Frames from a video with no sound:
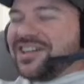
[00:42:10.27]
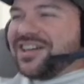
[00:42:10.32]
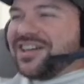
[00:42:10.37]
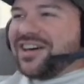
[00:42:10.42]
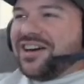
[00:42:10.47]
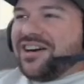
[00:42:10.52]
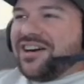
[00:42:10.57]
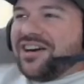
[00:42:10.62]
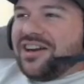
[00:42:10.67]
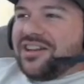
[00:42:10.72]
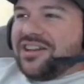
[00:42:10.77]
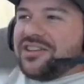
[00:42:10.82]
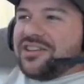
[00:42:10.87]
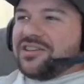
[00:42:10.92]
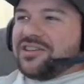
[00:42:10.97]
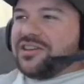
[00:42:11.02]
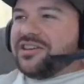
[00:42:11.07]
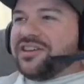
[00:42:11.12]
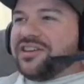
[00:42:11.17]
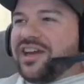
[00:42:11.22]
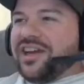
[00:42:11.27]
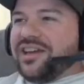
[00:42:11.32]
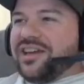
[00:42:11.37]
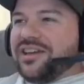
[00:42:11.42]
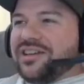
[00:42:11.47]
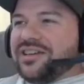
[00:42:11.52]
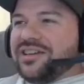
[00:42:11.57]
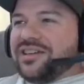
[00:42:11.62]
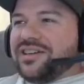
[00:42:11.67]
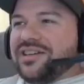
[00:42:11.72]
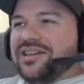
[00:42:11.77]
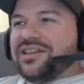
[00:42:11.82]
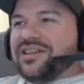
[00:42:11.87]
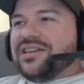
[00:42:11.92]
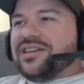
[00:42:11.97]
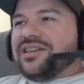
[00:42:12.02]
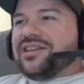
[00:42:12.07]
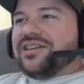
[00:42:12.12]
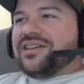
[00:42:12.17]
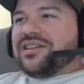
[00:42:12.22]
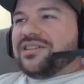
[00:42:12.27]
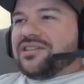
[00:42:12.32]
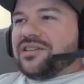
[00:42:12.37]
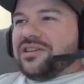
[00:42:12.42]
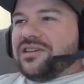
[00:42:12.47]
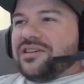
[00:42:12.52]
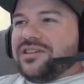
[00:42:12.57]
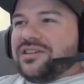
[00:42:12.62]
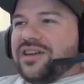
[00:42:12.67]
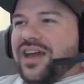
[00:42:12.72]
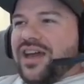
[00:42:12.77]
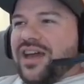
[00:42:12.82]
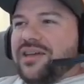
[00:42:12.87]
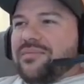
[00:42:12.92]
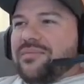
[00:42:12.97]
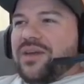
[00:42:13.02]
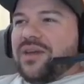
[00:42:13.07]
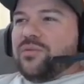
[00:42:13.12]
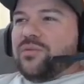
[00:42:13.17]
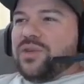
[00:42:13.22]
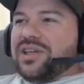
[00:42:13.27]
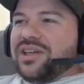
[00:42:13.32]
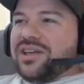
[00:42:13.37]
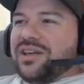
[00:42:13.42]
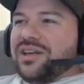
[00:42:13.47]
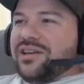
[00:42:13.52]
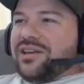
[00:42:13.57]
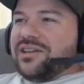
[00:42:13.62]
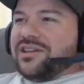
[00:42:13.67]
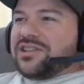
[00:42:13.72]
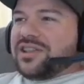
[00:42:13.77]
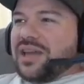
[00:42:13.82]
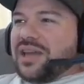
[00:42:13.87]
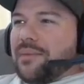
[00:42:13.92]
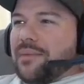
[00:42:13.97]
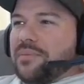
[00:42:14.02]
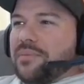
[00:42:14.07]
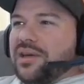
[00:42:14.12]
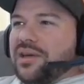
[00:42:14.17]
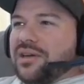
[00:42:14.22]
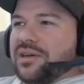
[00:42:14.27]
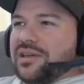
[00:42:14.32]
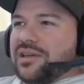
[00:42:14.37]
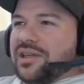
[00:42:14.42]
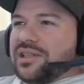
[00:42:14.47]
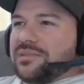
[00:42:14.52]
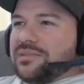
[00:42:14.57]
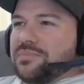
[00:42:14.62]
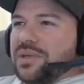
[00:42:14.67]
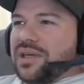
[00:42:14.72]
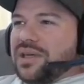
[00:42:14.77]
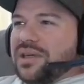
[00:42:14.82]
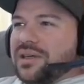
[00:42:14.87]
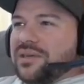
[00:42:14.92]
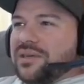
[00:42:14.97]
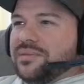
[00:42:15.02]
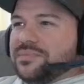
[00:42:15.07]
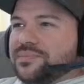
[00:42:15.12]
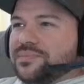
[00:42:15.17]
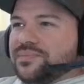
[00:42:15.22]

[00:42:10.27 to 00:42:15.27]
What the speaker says: All right, 3rd and 8. 3rd and 8, man. We can get a stop here. That's big.